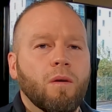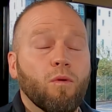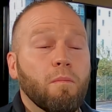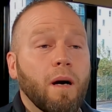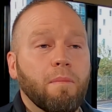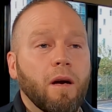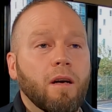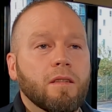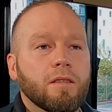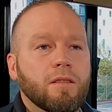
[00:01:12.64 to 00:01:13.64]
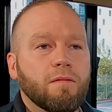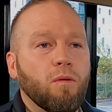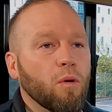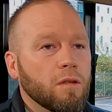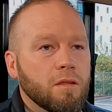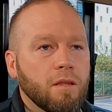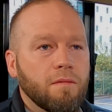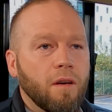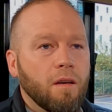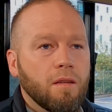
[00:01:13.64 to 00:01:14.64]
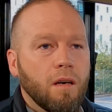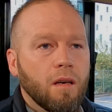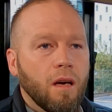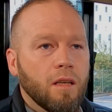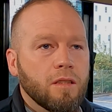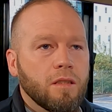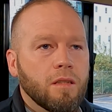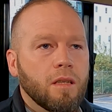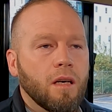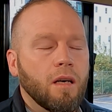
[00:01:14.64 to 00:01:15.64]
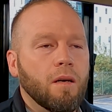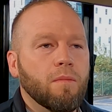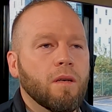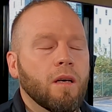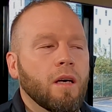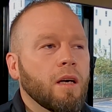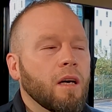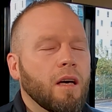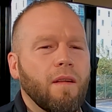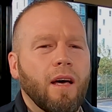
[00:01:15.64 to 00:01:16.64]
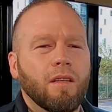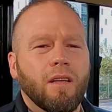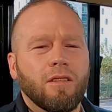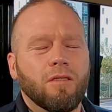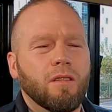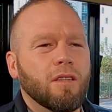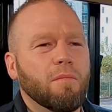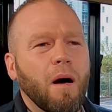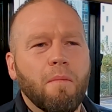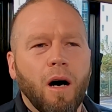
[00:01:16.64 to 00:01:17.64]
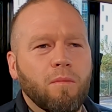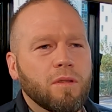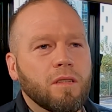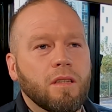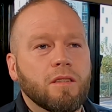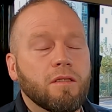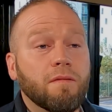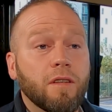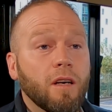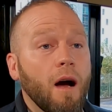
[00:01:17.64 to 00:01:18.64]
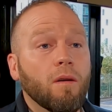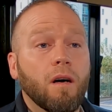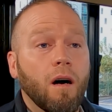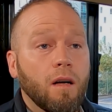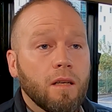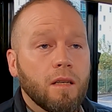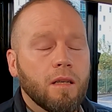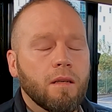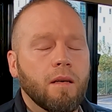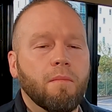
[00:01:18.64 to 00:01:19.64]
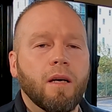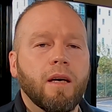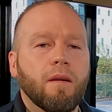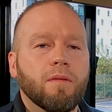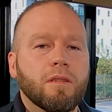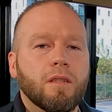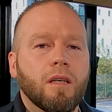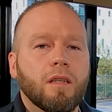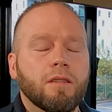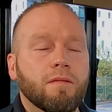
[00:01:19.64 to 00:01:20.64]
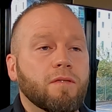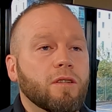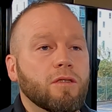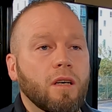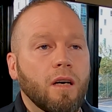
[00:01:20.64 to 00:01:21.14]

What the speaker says: Well, my parents divorced at a very young age, and that turned into my mom was a severe alcoholic, and my dad was a severe